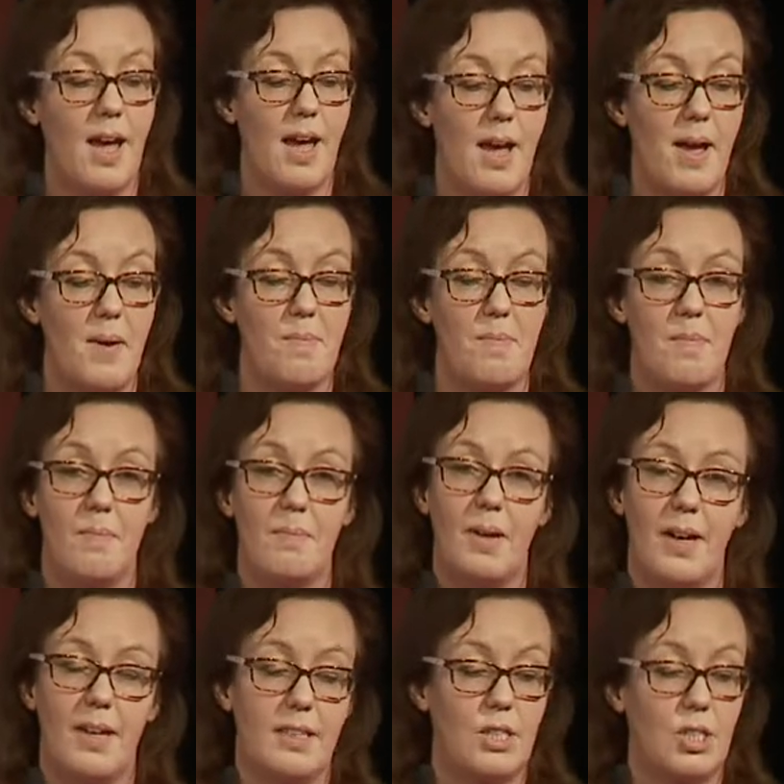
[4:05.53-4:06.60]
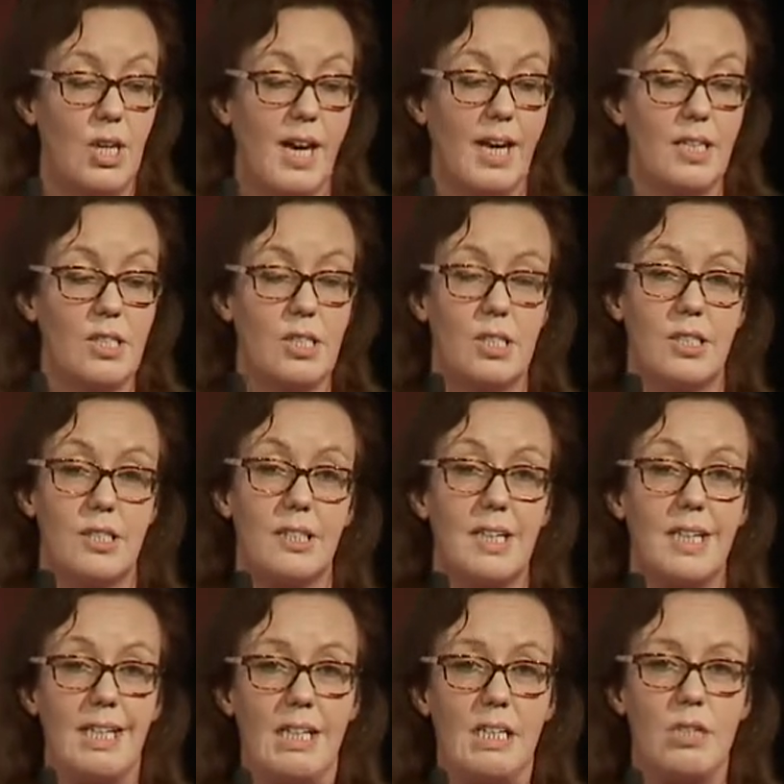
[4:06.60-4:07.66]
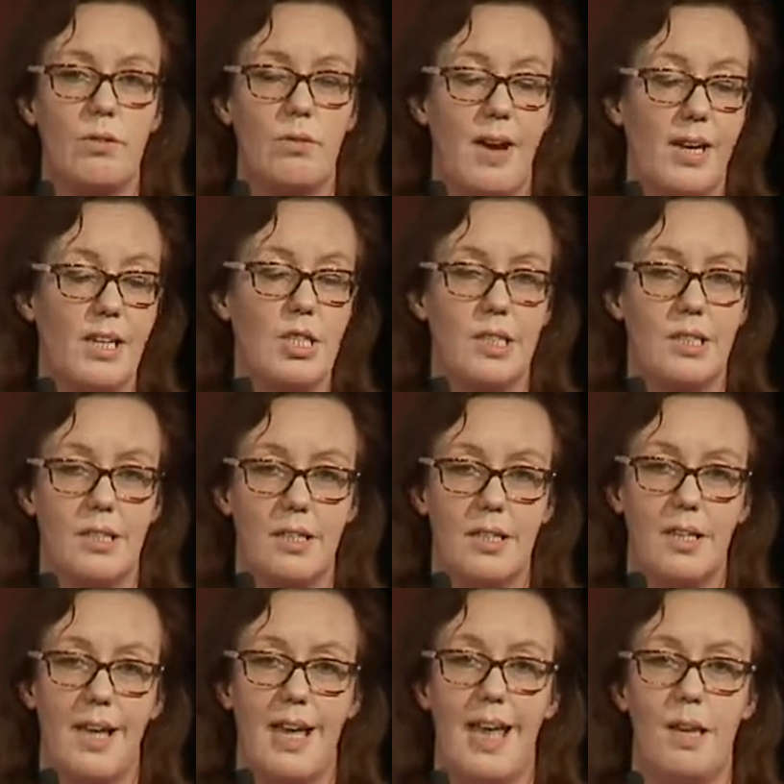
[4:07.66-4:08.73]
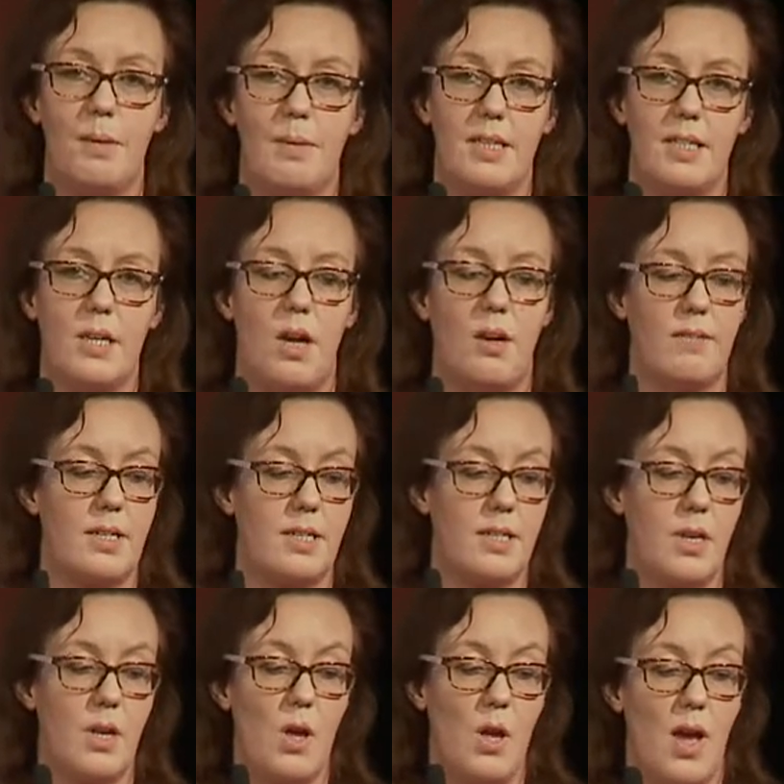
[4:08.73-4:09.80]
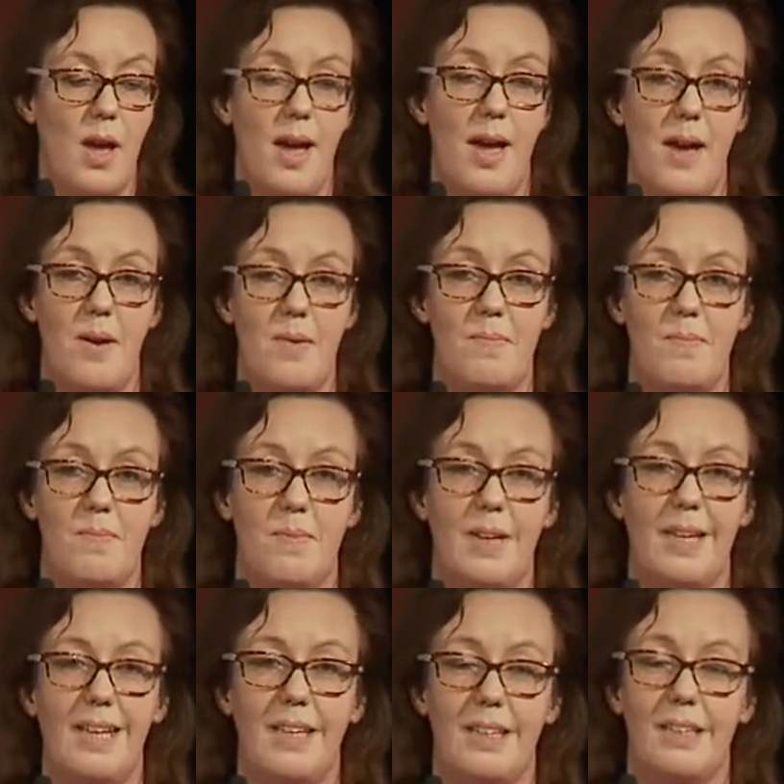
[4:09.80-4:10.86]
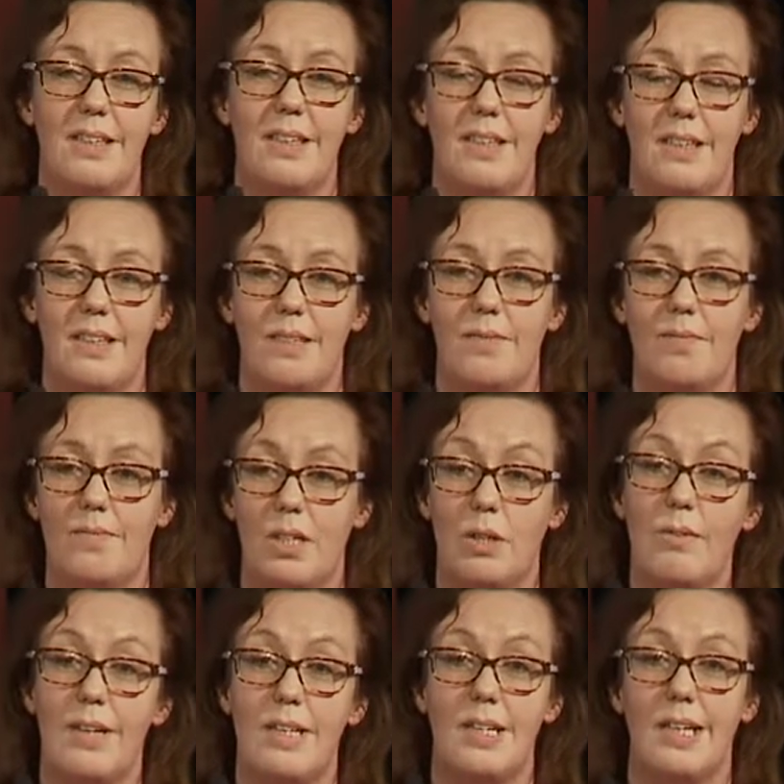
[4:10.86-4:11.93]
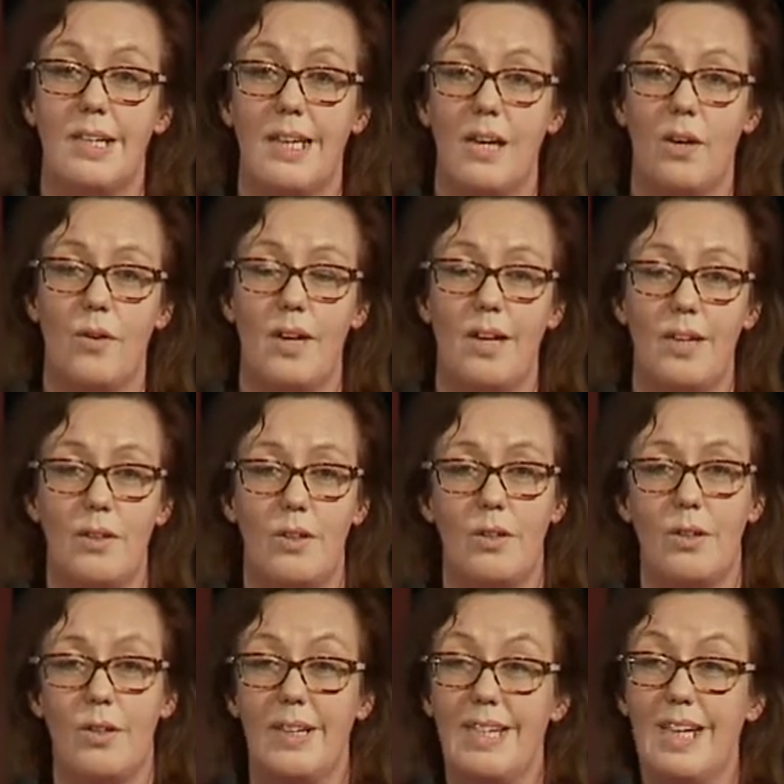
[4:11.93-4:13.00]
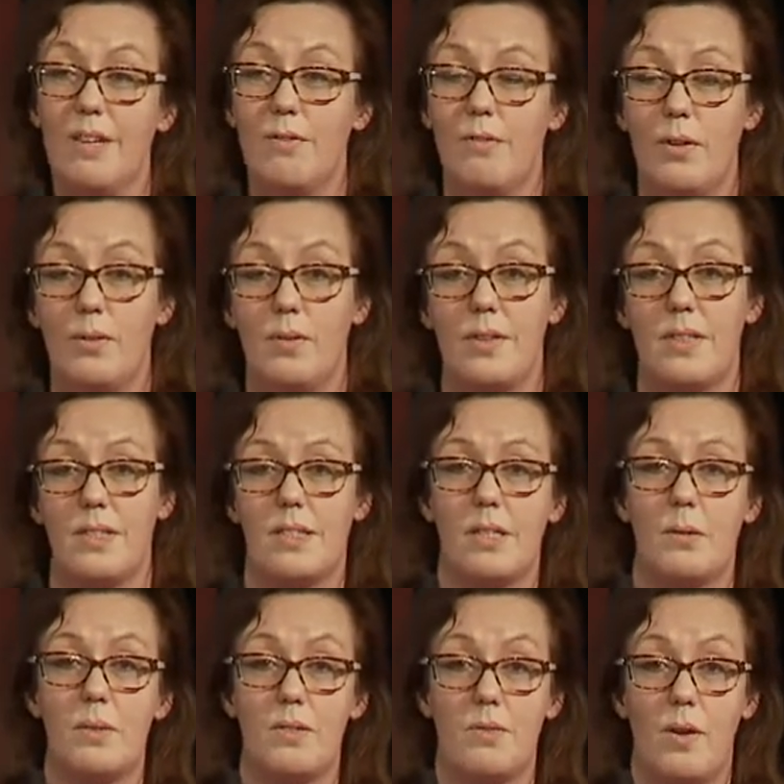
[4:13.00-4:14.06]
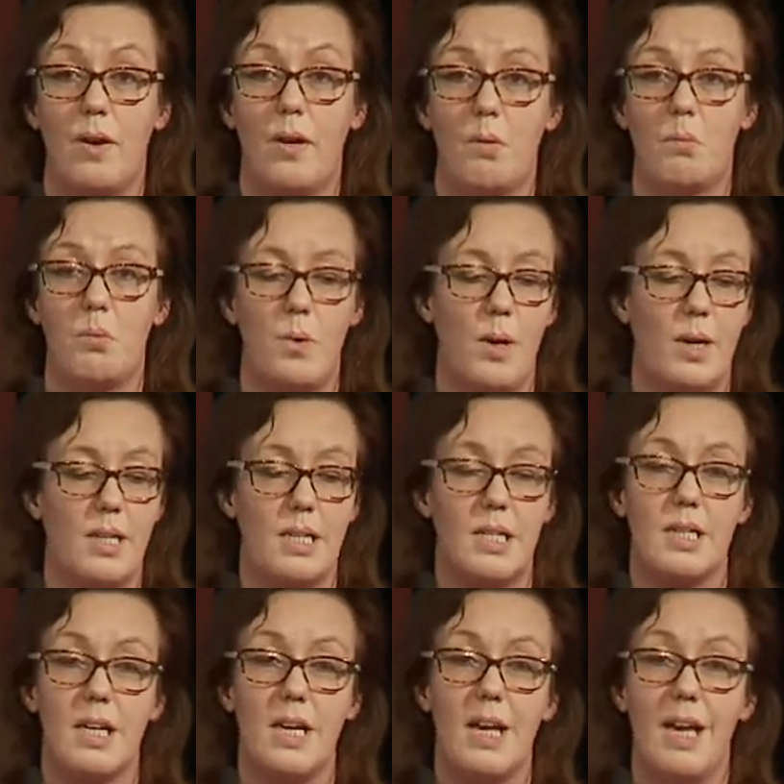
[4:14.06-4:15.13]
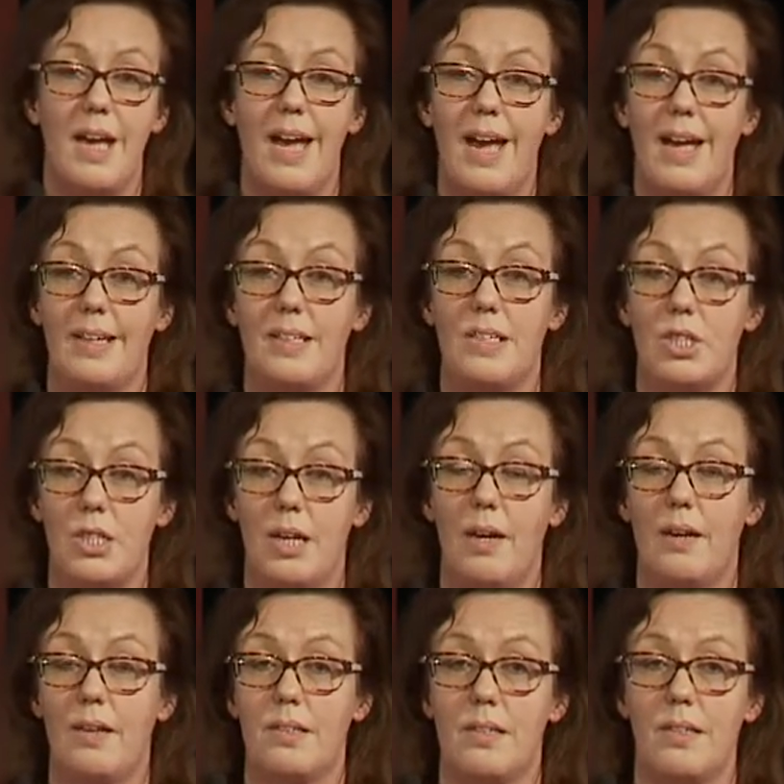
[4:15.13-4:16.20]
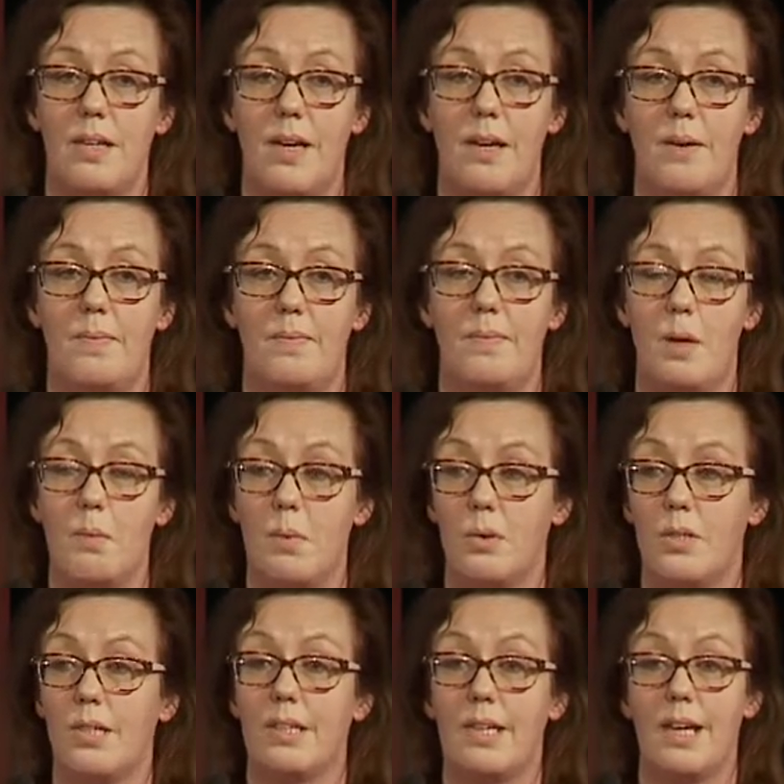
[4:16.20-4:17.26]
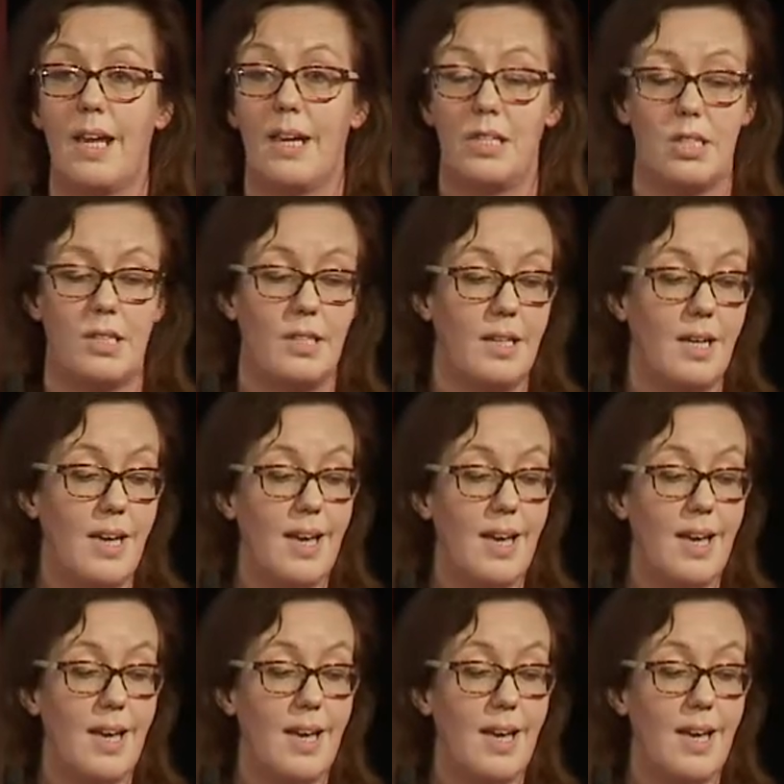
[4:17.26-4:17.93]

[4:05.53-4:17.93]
Um, I changed the interaction element of it. Um, in the, the original theory, you had influence that was very important, and shared um, emotional connection.